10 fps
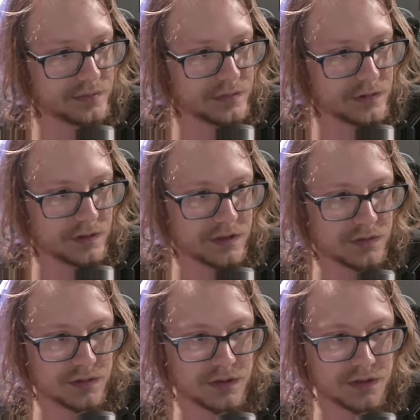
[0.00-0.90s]
So that's
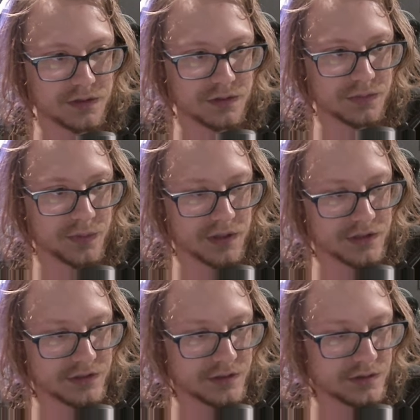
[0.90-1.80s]
what these 2
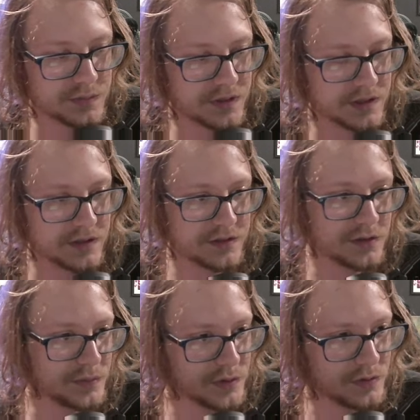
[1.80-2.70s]
parts do. But they also
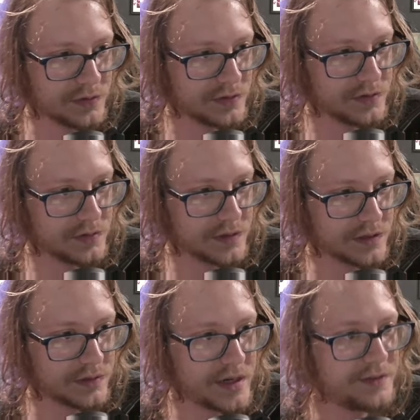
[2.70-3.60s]
move with
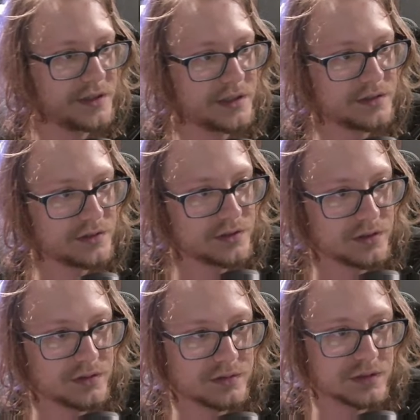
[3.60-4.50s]
gravity, so
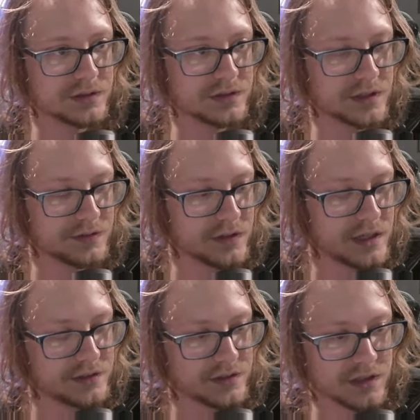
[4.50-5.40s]
you'll see the
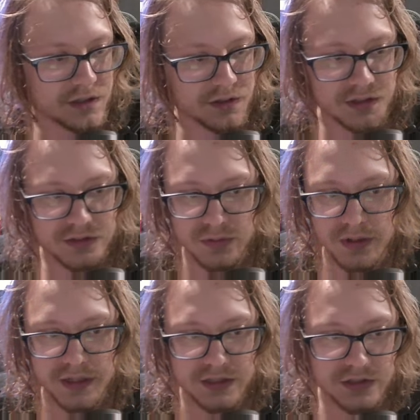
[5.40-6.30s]
velocity increase when
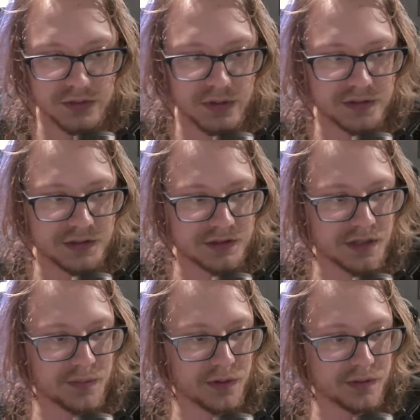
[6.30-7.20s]
I actually run this
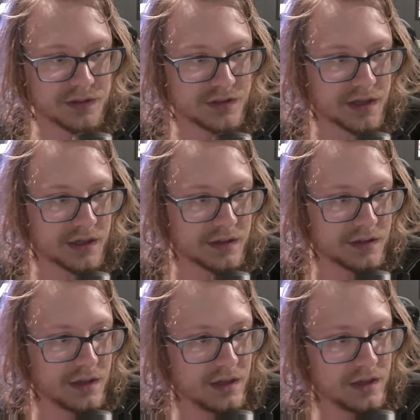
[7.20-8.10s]
demo in a second.
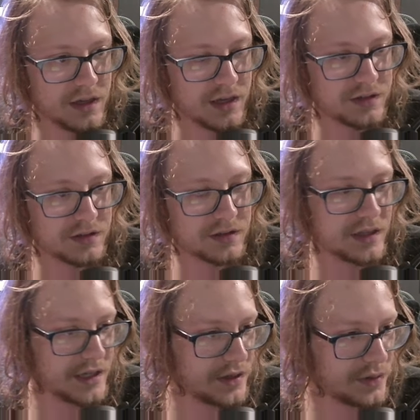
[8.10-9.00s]
And
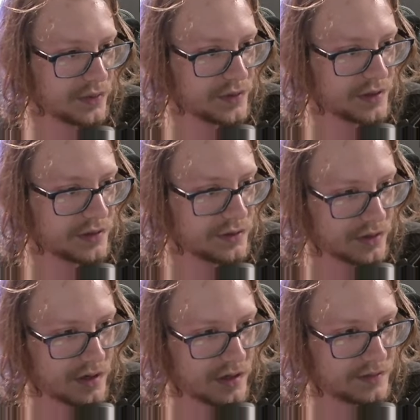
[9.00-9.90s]
like with
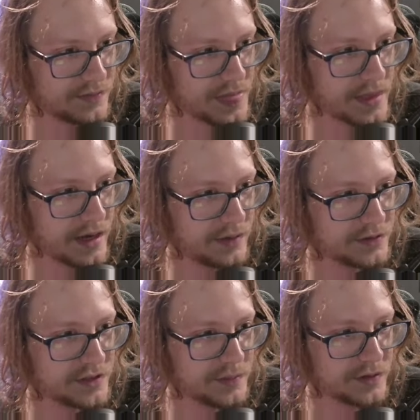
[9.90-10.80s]
draw, I
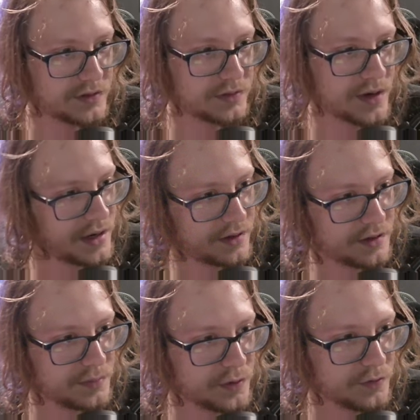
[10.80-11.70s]
was able to write the
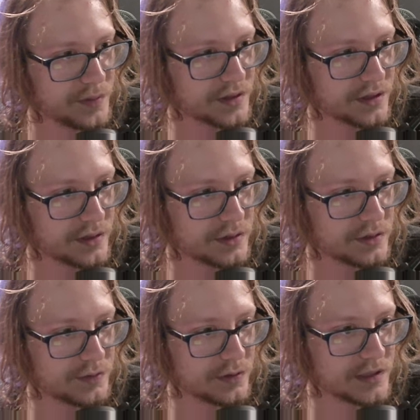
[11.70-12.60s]
movement code
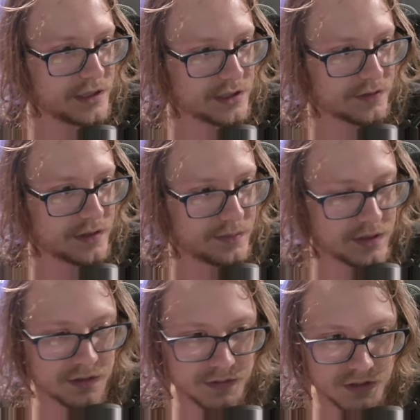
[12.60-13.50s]
for each of them
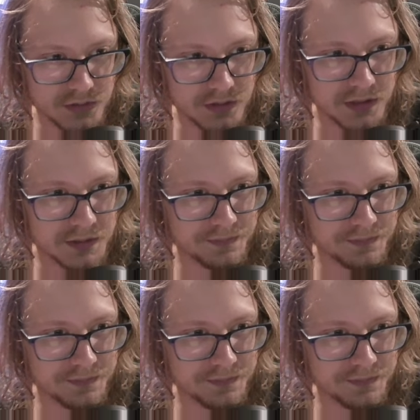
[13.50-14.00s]
individually.